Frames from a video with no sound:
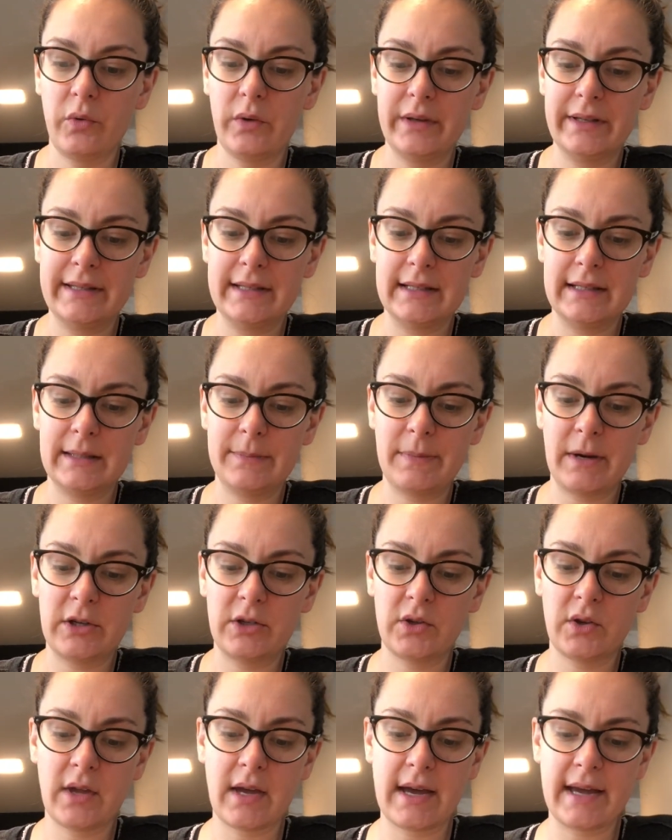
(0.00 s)
It's a
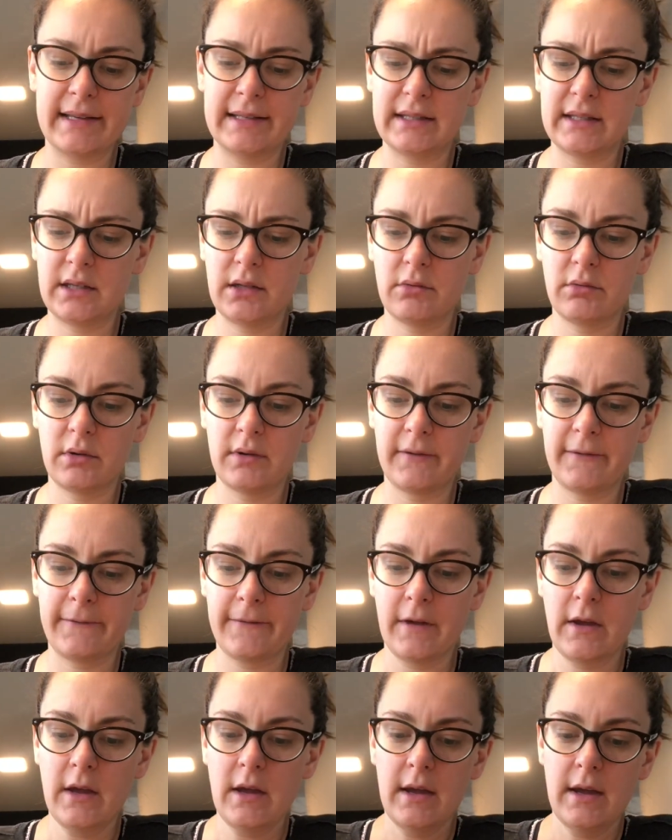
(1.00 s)
specialized sort
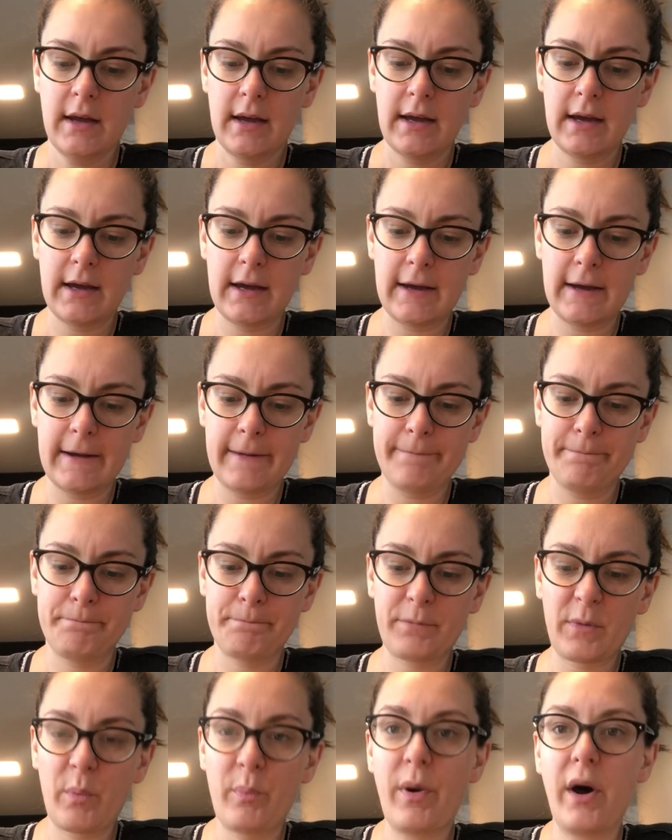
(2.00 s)
of
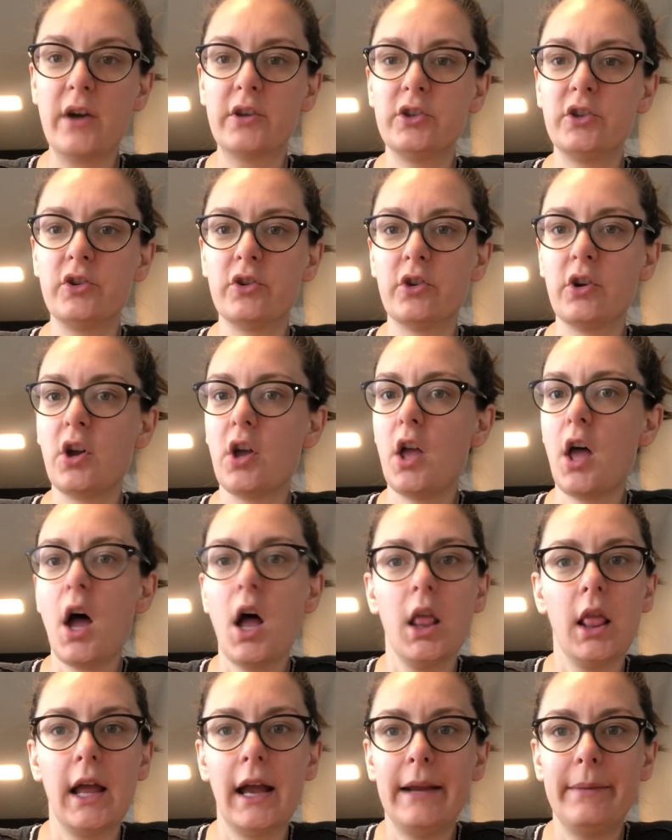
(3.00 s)

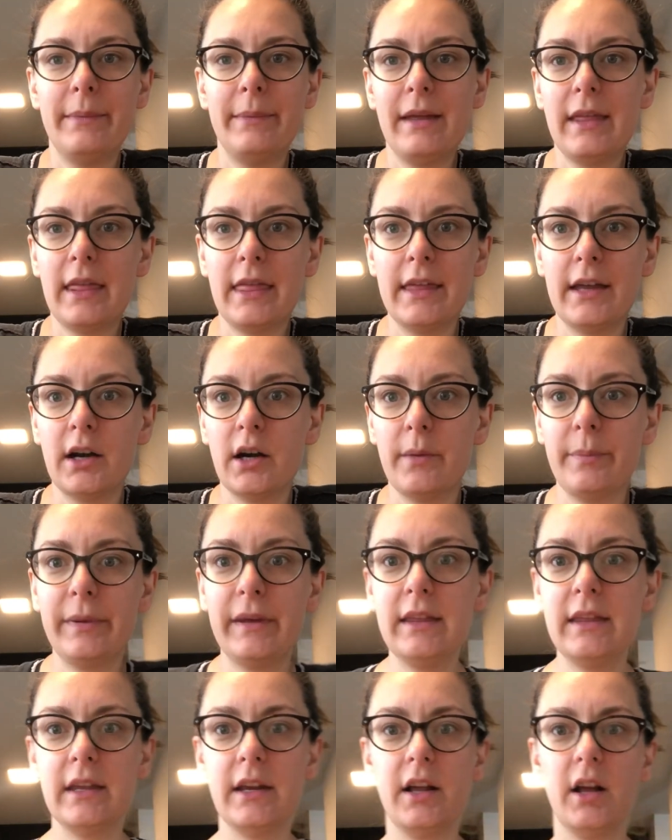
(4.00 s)
postural alignment
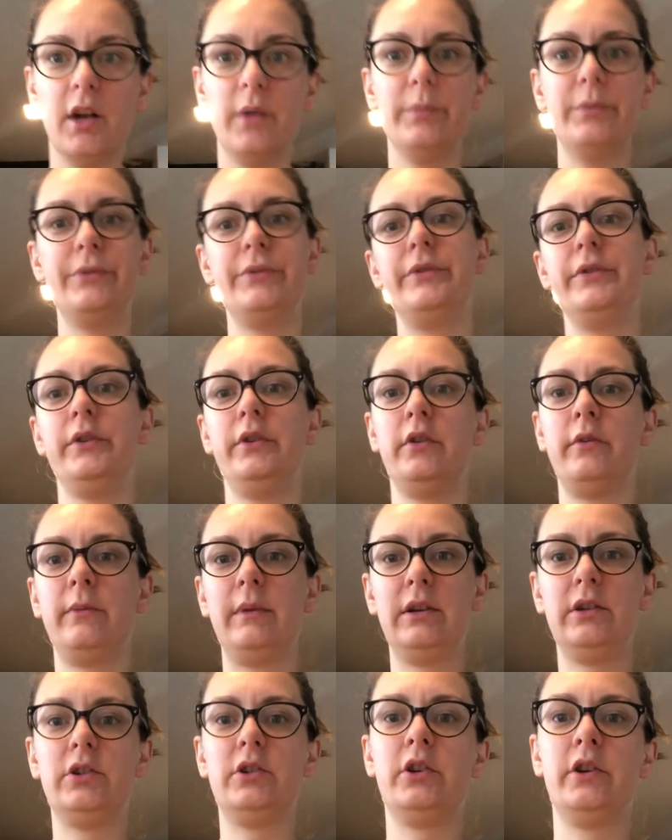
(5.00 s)
therapy that helps,
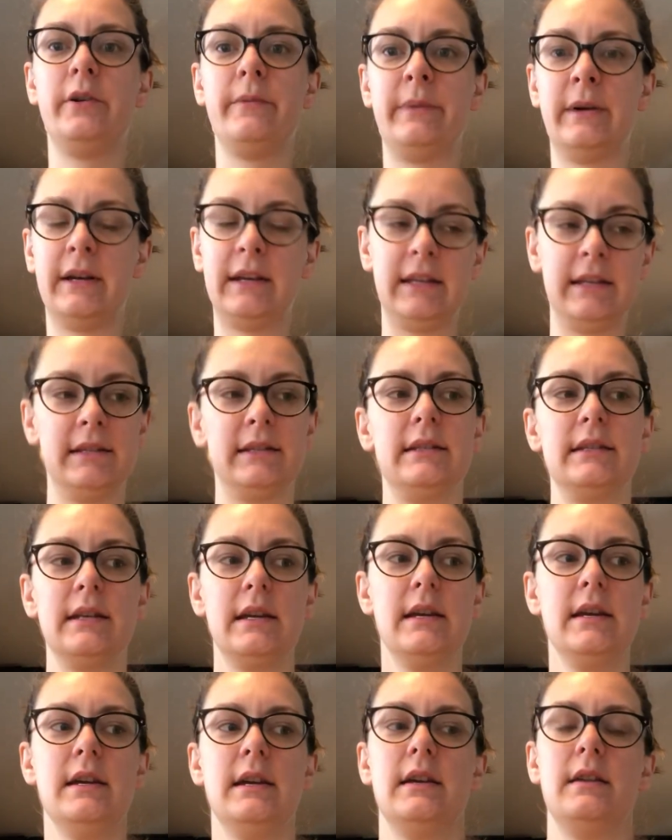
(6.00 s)
make sure your body is
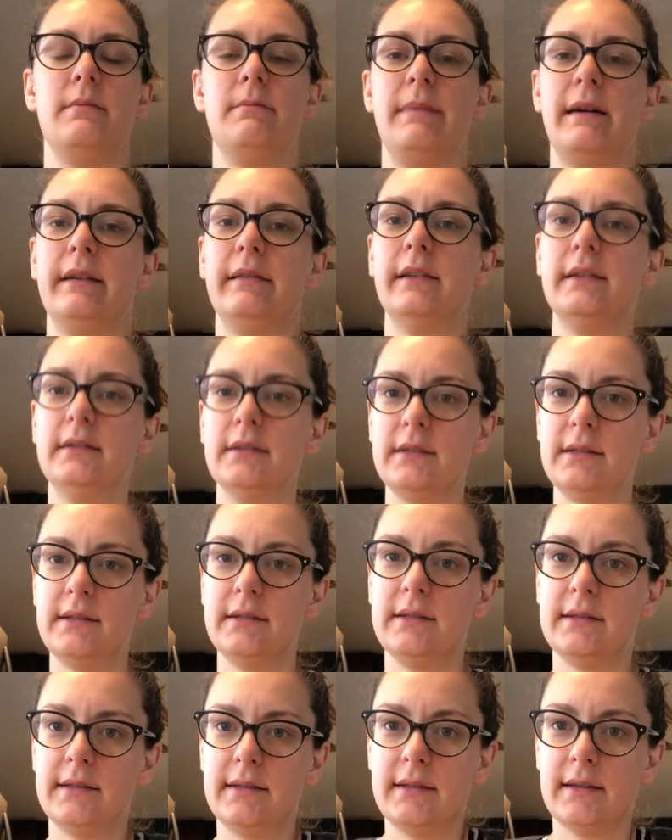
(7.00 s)
in
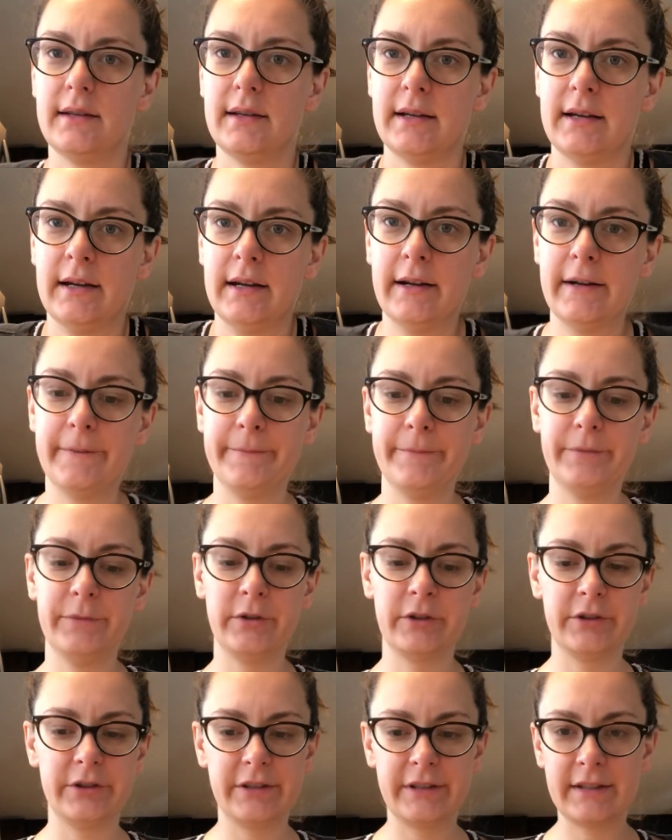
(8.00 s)
balance,
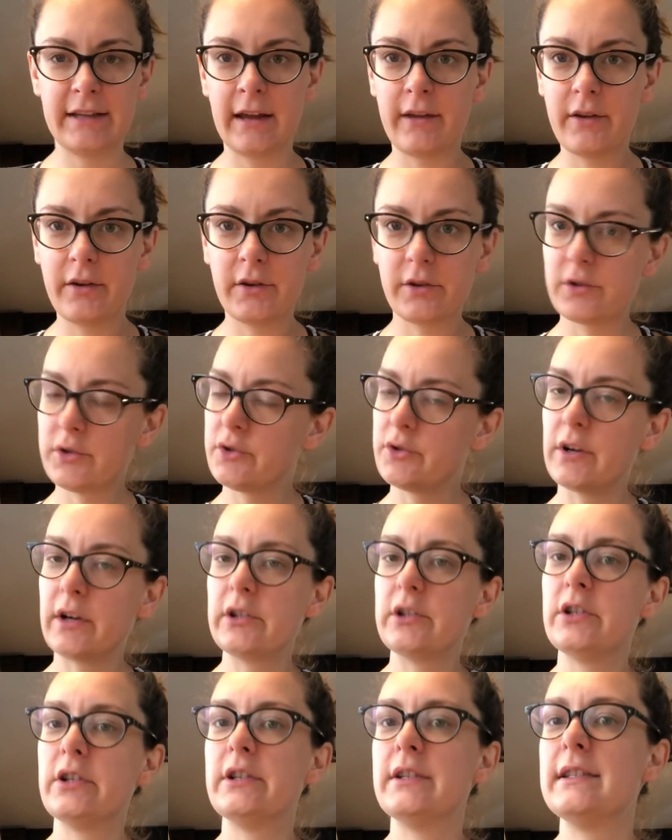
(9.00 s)
your skeletal
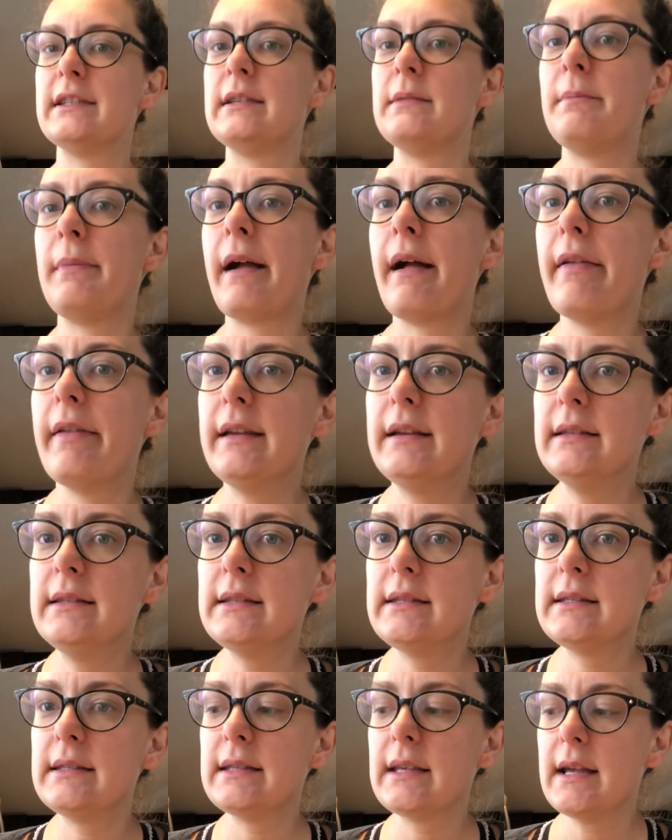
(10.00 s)
structure is in
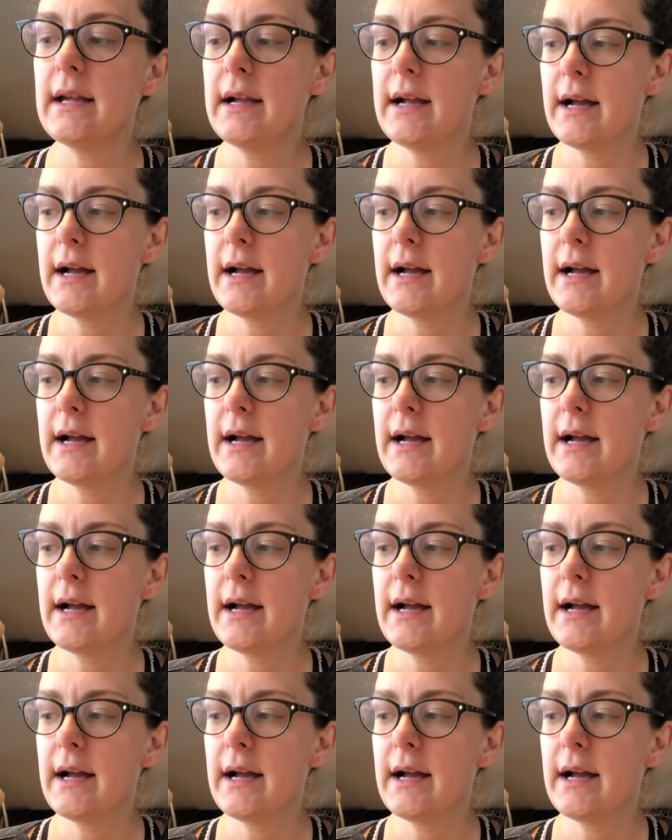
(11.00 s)
balance.